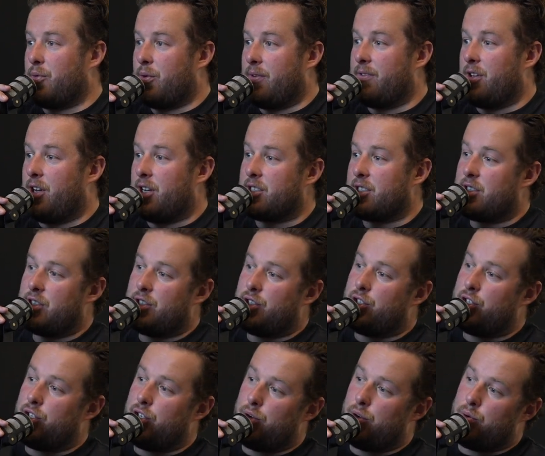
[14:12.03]
We've lost
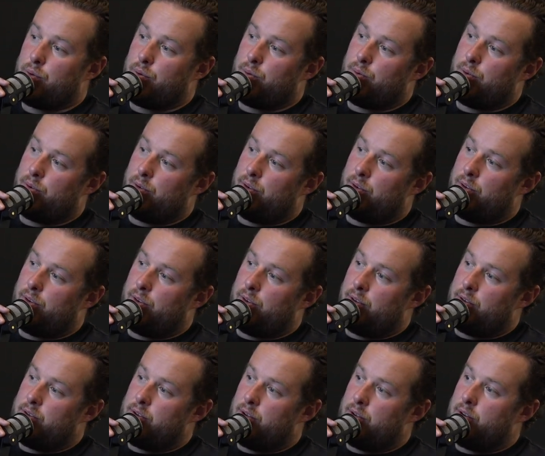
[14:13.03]
2.
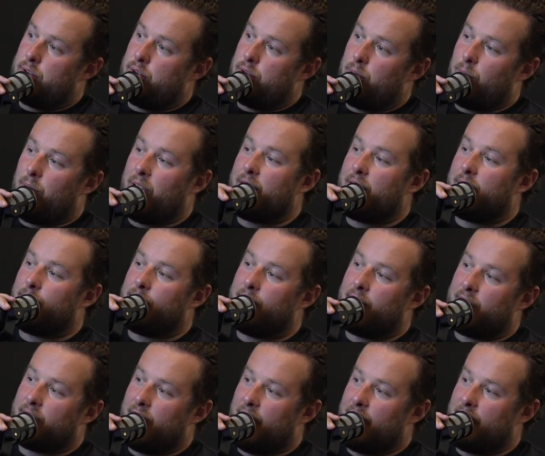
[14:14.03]
Why do you
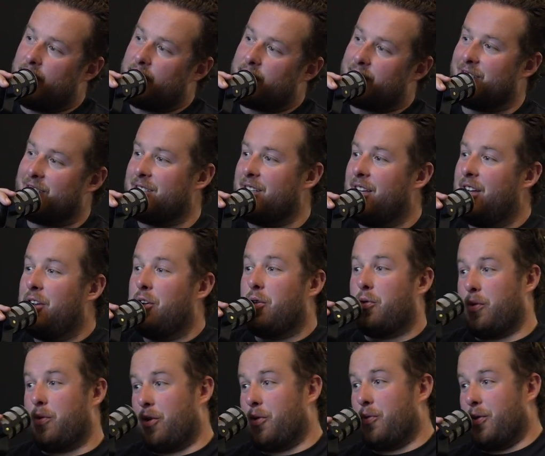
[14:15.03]
think that is? Because
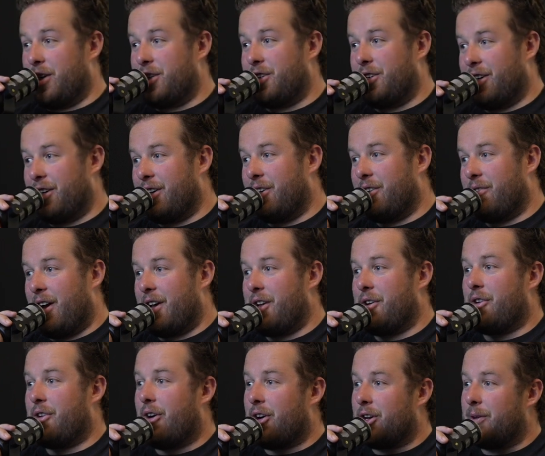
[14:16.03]
originally, right,
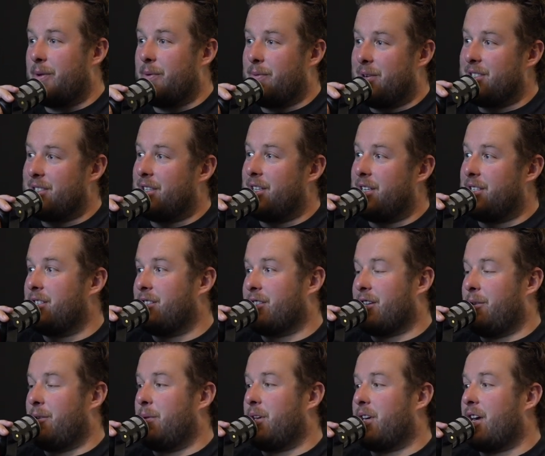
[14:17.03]
your argument was that this is
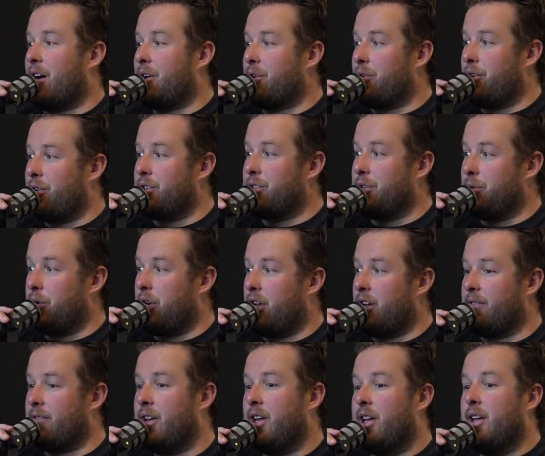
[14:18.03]
going to be
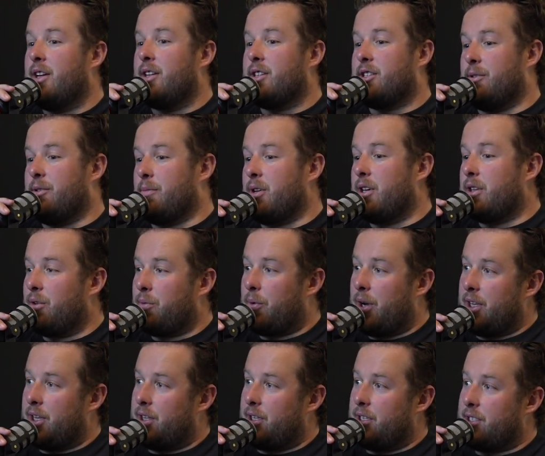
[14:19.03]
counterintuitive. To me, the
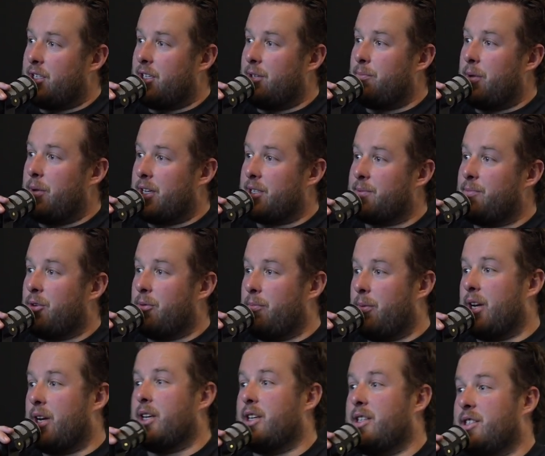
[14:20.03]
way that the team makes more
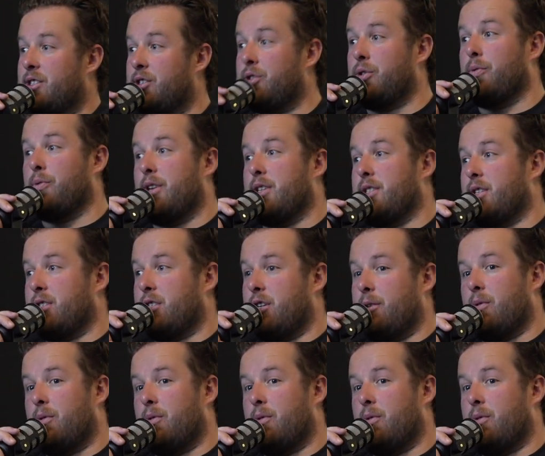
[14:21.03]
money is 2 reasons.